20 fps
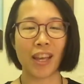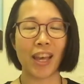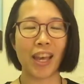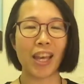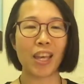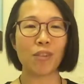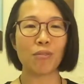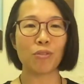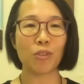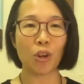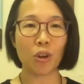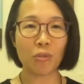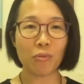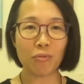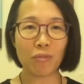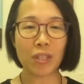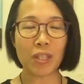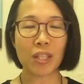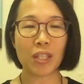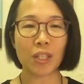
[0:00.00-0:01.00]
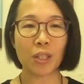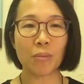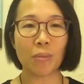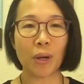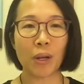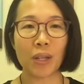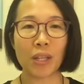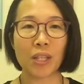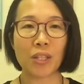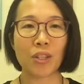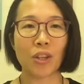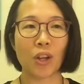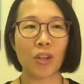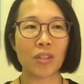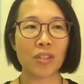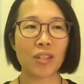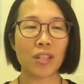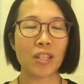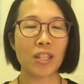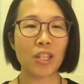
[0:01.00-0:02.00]
If your physical body is
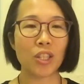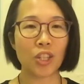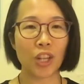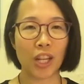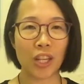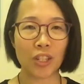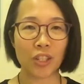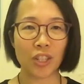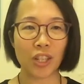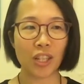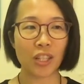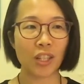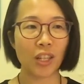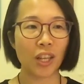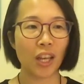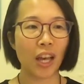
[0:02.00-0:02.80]
constantly changing,